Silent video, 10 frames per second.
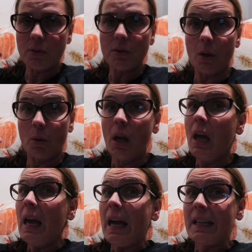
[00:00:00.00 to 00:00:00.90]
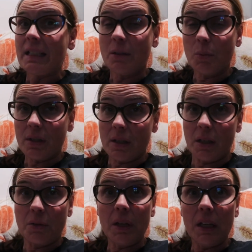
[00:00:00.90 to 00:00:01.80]
So I was
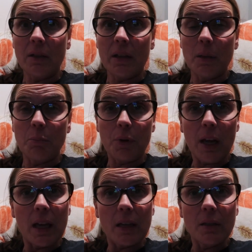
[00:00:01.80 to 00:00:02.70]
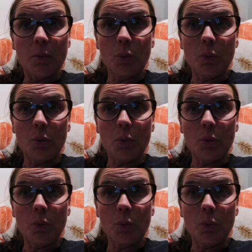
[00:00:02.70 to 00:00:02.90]
like, great, they bred.